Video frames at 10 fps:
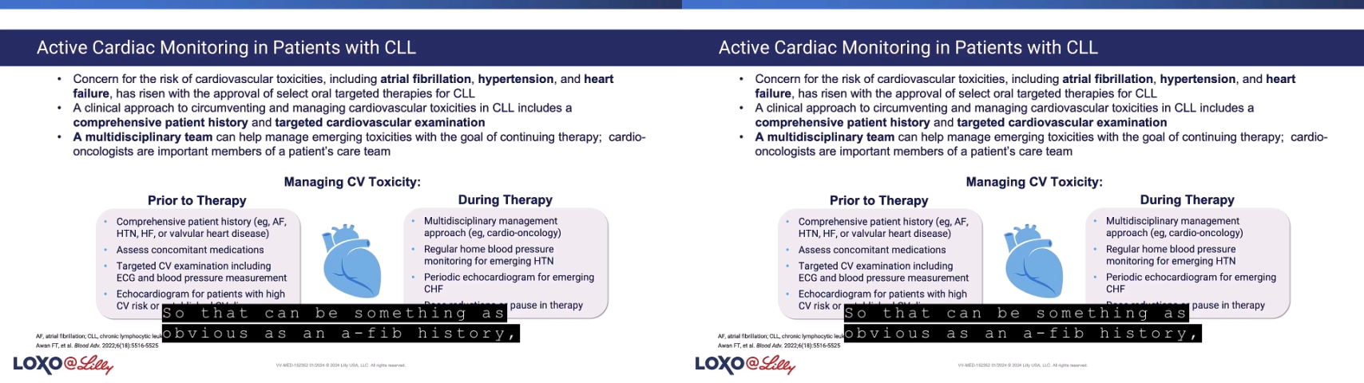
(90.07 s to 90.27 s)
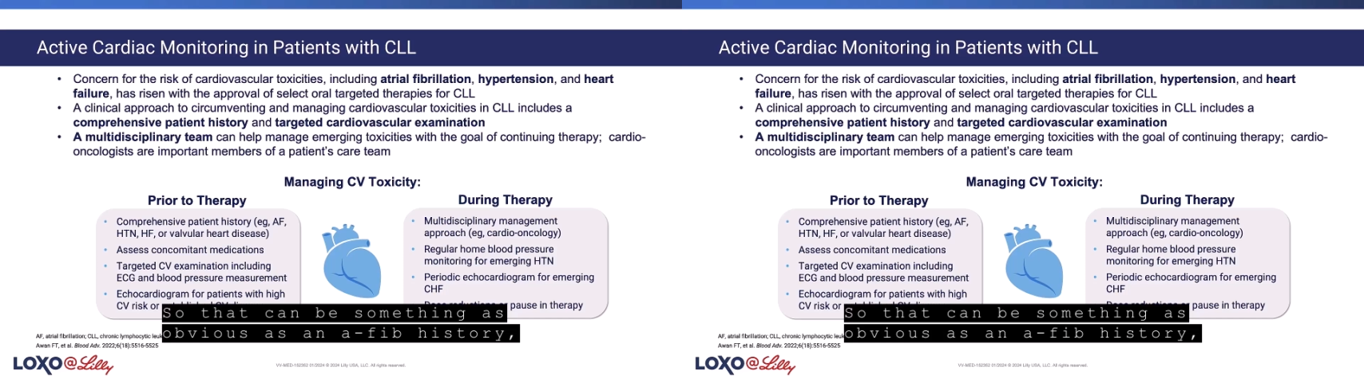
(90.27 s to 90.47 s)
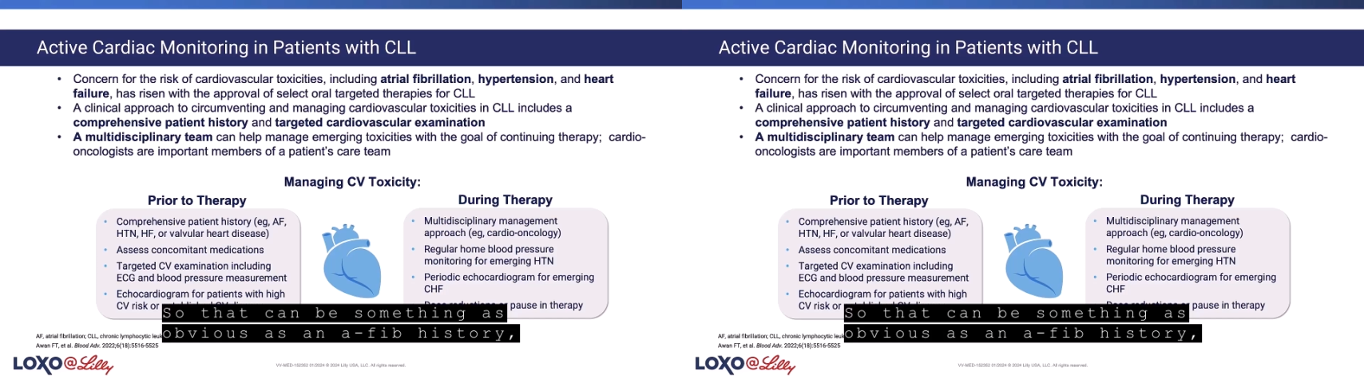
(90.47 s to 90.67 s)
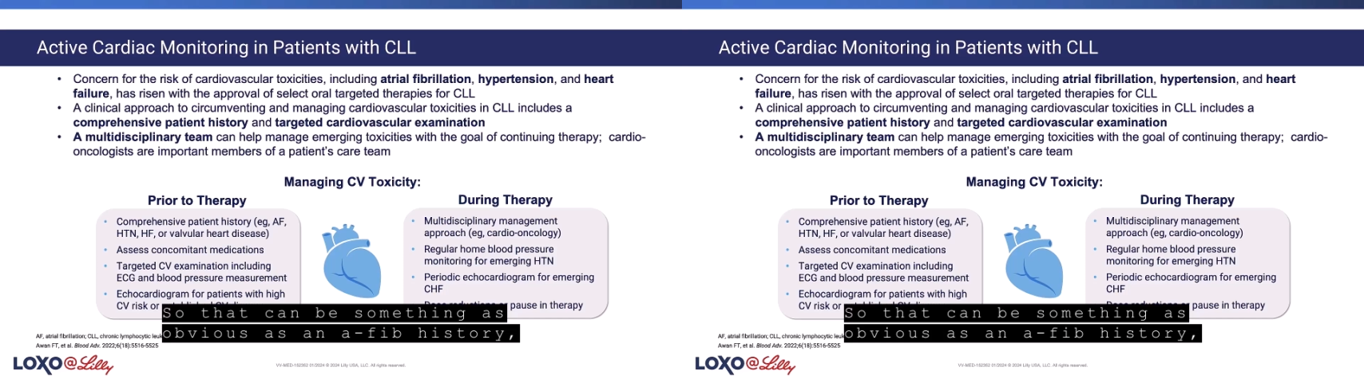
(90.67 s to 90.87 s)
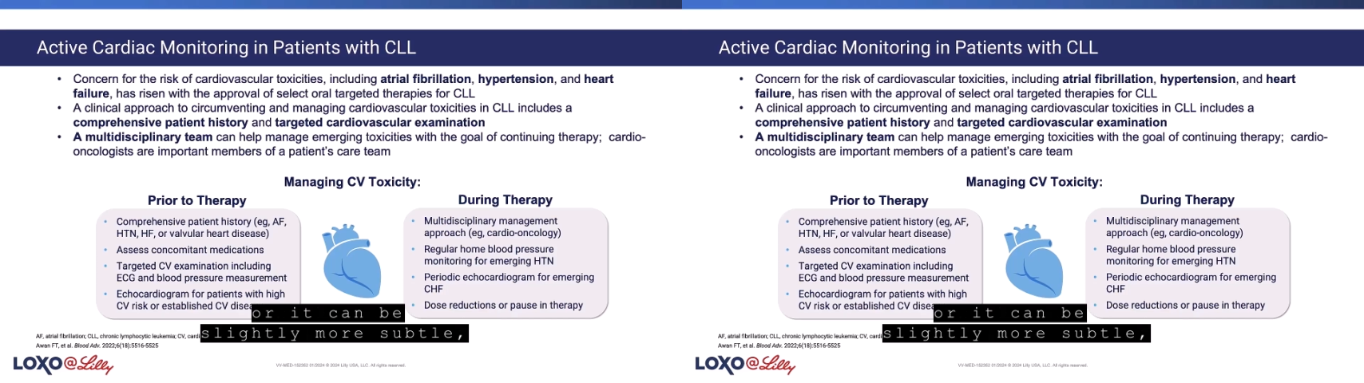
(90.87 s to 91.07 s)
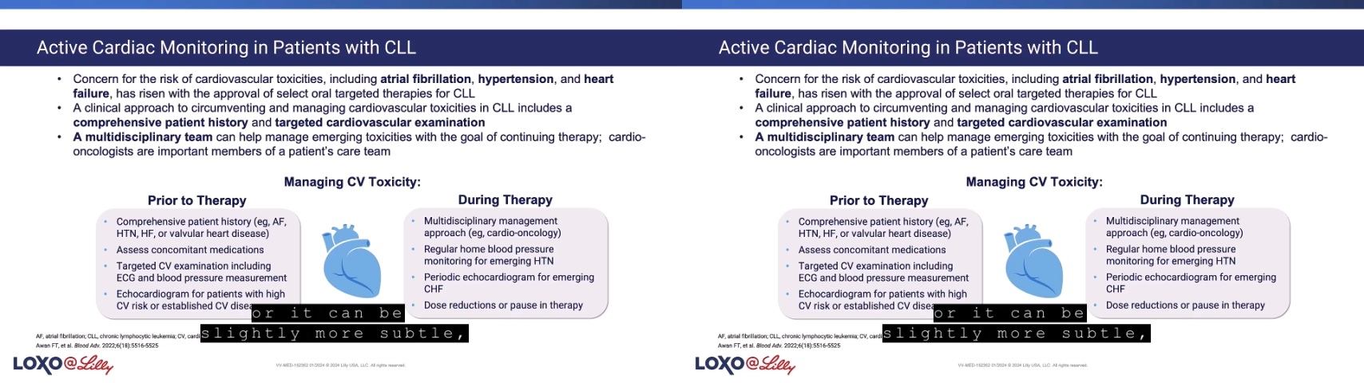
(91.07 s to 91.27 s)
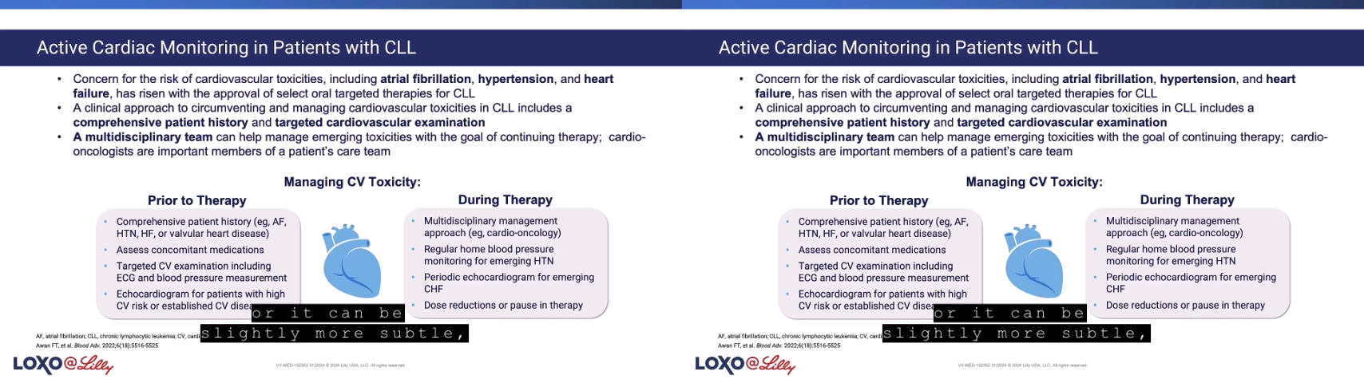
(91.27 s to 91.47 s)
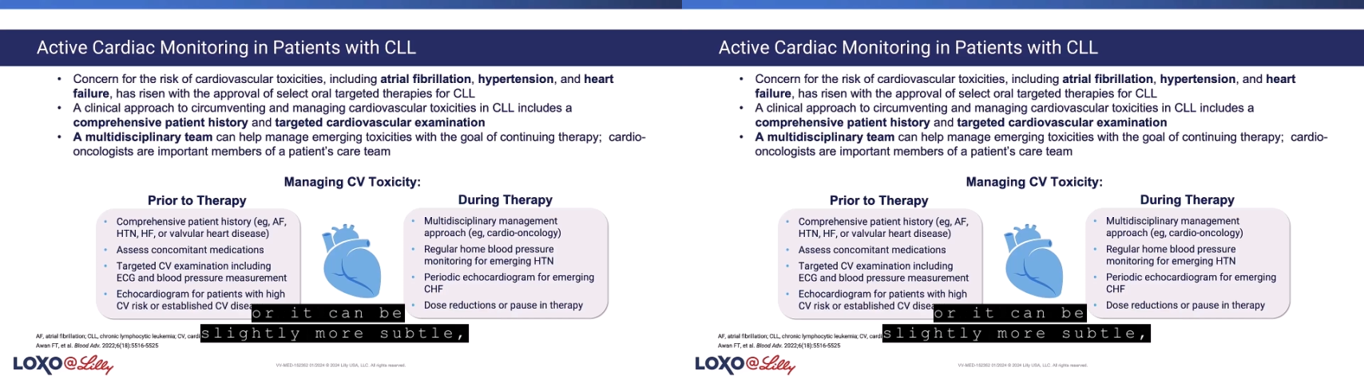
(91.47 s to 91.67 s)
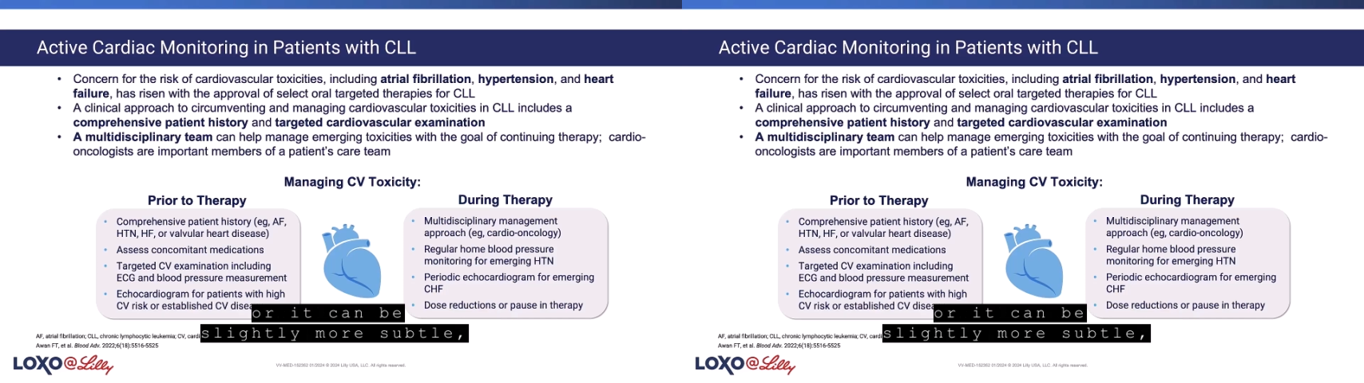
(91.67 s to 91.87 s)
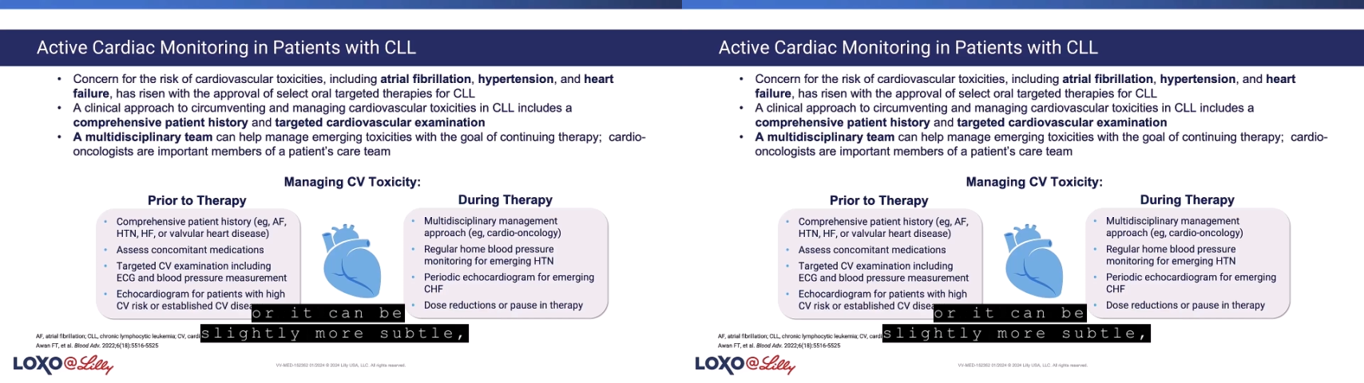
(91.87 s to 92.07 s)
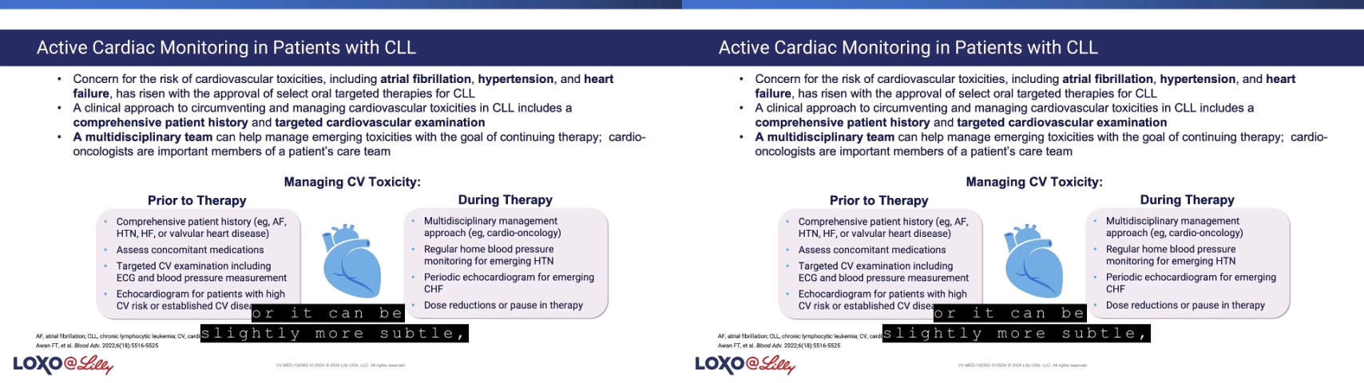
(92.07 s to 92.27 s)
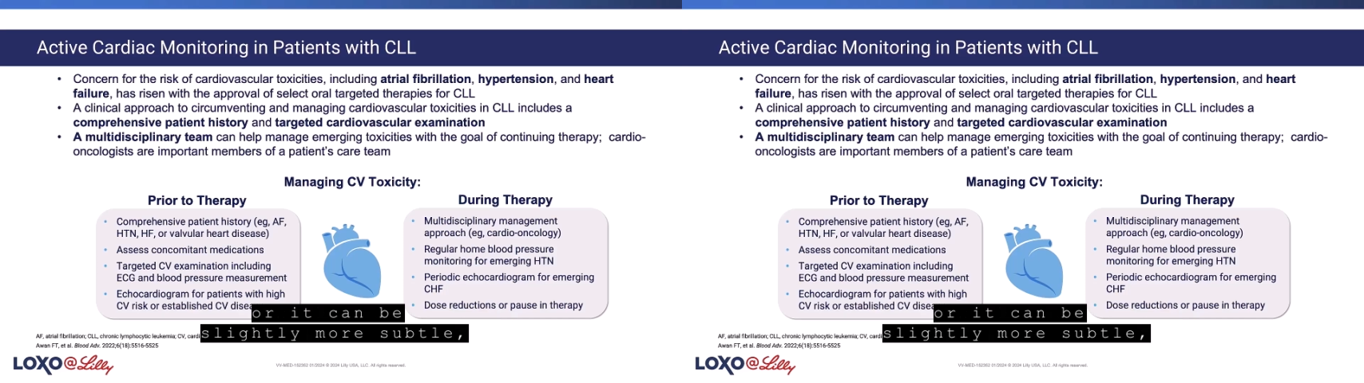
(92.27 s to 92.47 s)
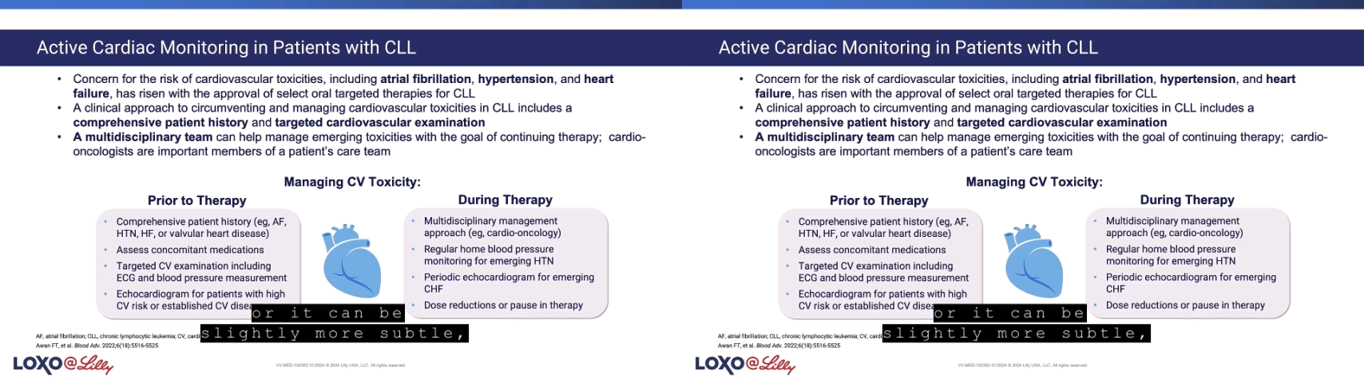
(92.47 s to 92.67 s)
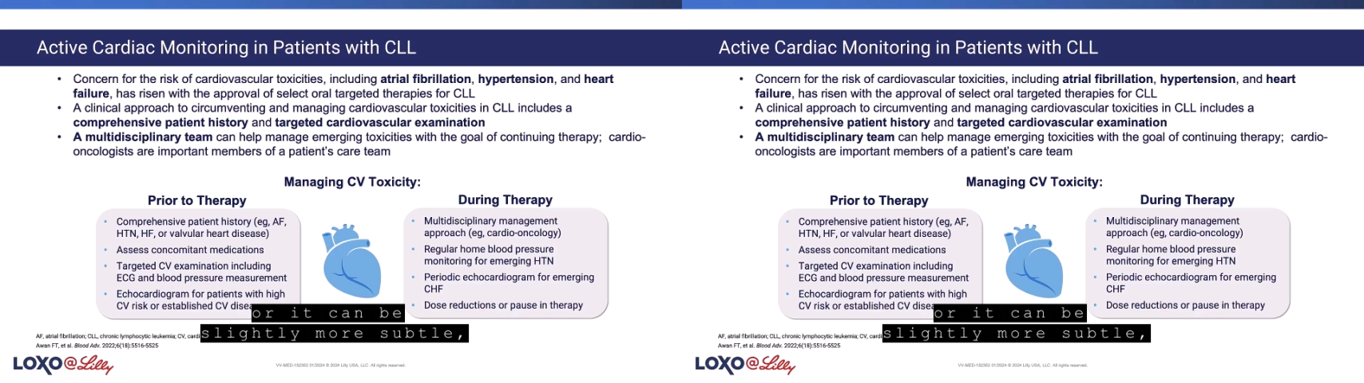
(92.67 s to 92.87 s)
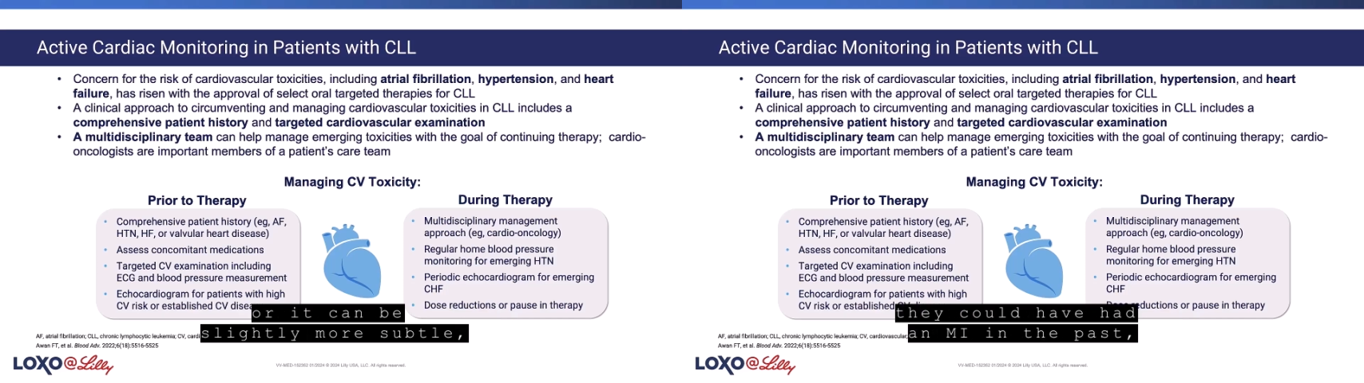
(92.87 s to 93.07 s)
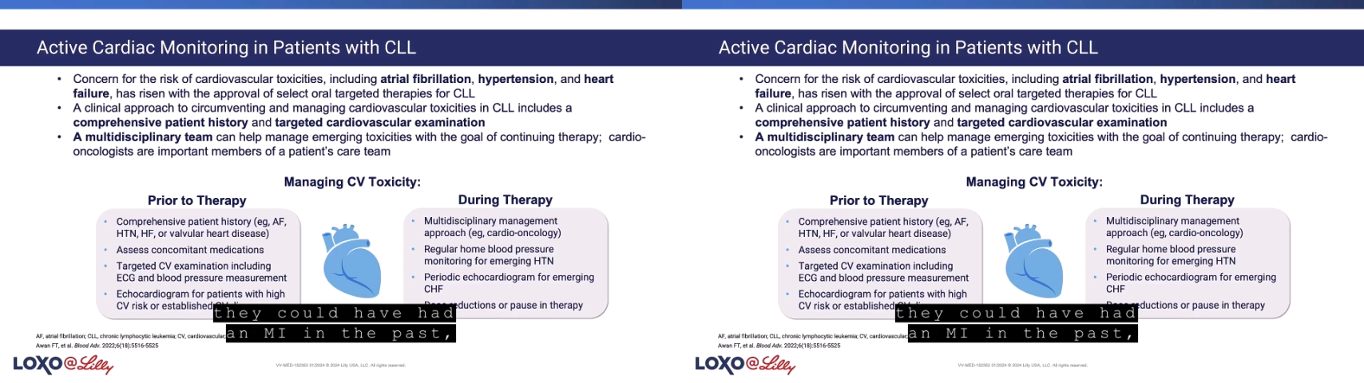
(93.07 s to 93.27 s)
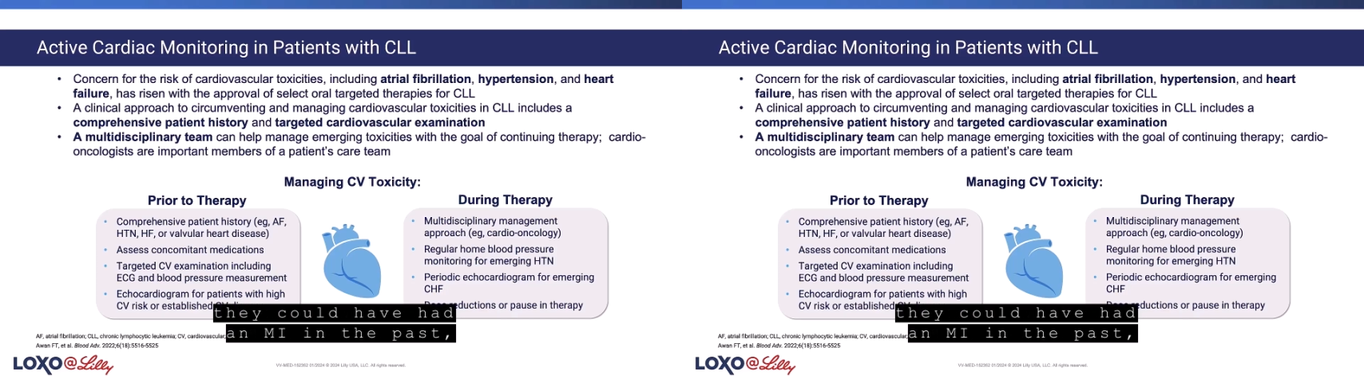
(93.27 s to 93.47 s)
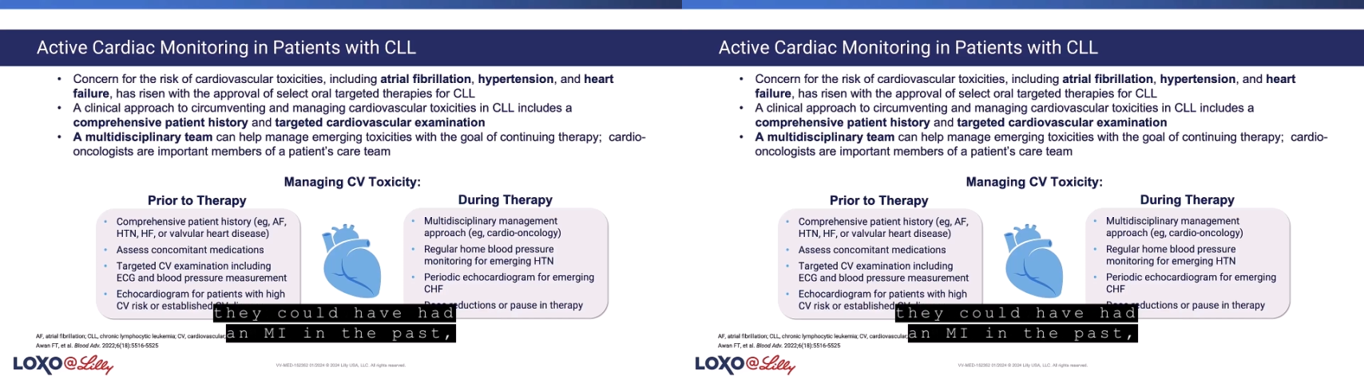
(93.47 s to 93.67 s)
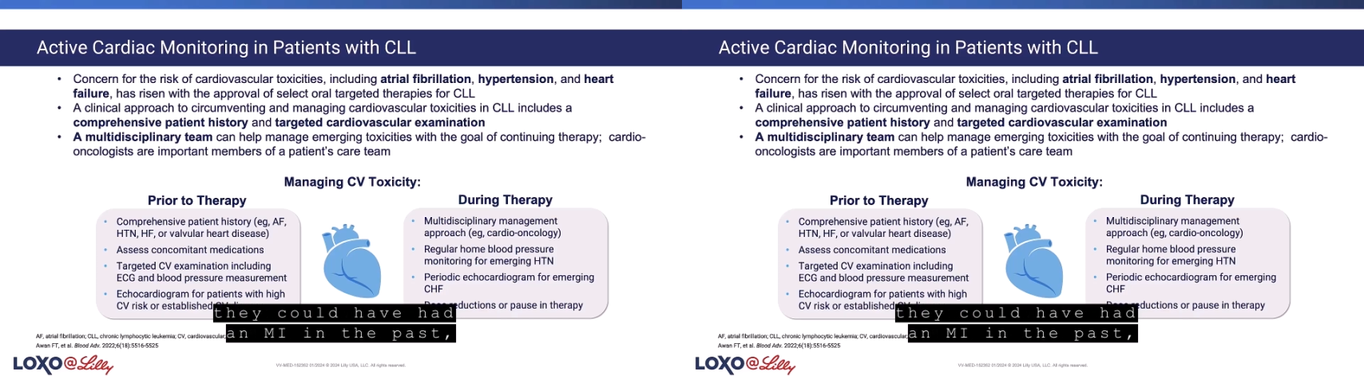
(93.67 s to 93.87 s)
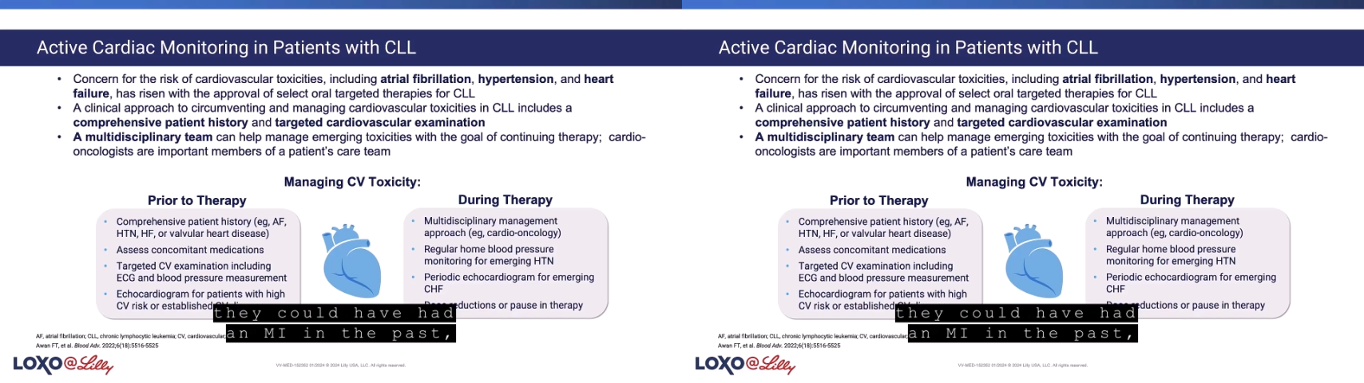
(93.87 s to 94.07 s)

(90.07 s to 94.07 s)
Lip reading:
No face is visible, so there are no lips to read.